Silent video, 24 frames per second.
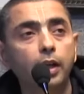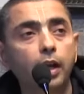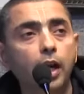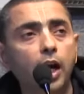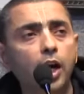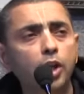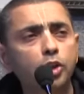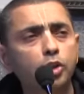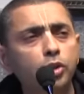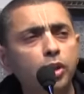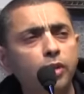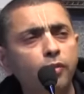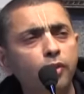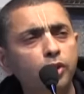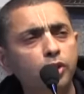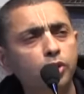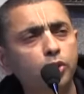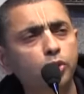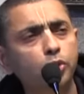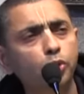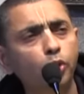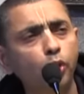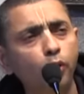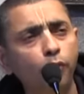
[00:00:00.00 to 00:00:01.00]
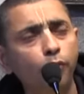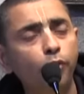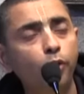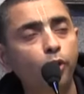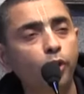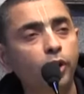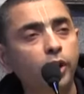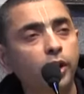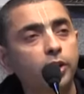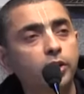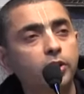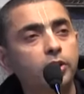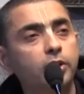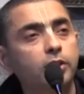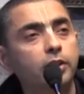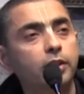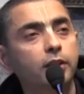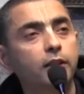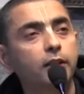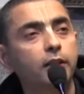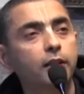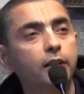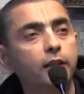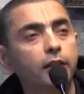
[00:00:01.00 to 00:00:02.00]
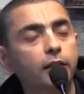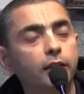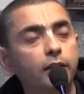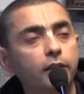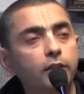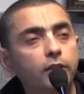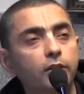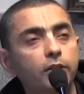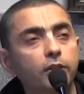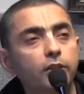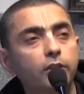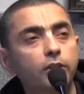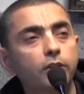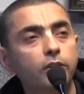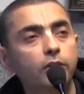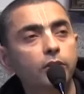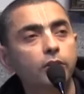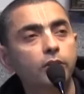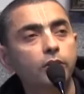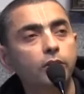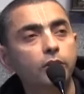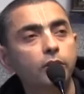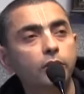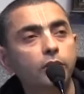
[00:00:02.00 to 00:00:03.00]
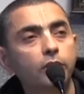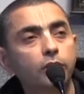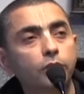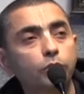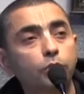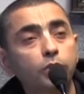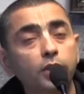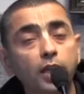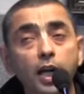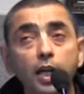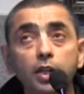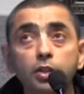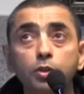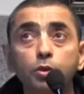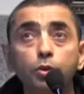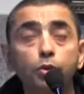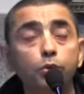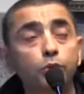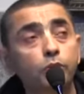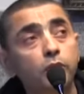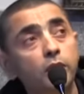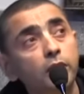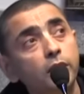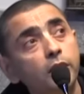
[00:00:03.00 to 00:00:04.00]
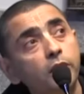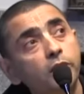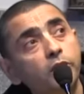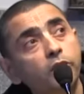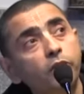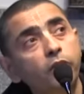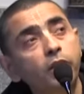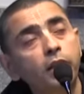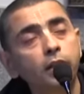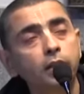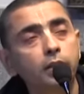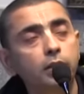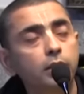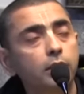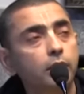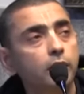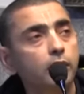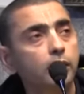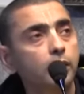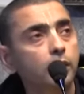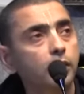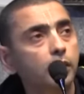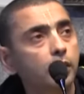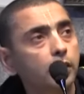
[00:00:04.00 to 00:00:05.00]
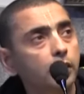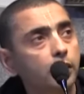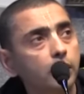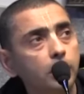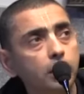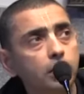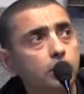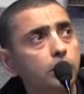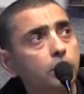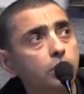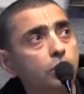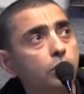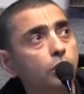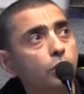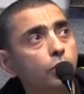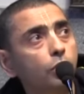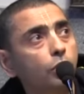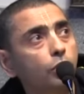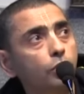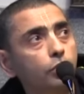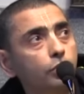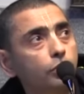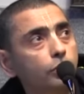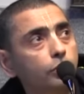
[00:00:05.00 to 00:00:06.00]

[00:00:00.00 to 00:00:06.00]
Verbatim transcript: Arjuna was so focused. So he asked, Do you see the tree? He says, No.